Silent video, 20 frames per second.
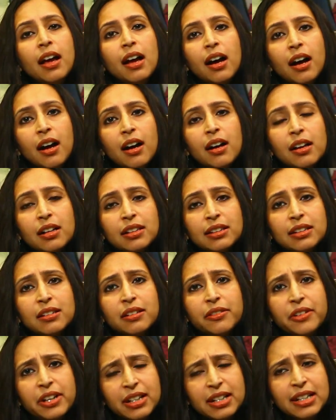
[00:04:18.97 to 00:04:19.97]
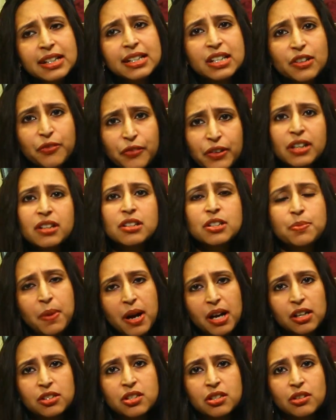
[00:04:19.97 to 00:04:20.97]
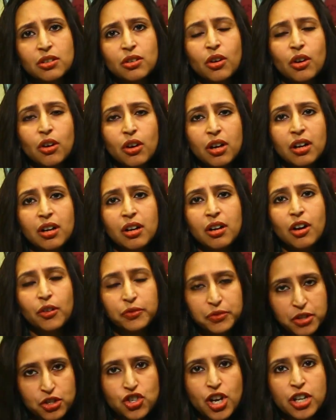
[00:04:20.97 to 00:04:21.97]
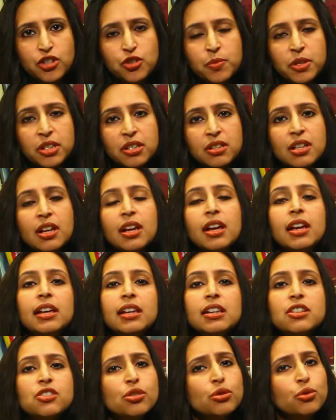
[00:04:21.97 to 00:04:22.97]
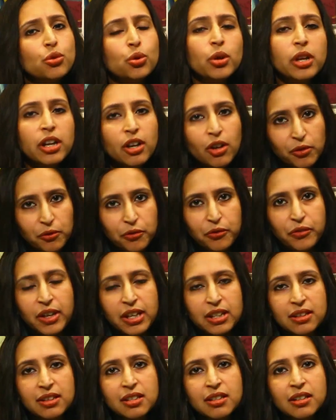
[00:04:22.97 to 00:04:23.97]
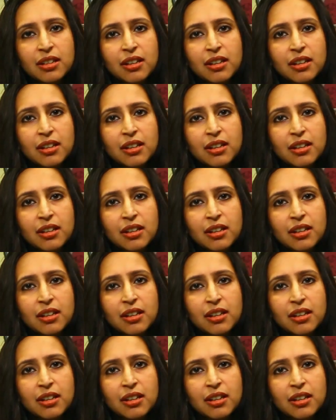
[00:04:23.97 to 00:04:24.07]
The really difficult part of the judgment is the ruling on faith.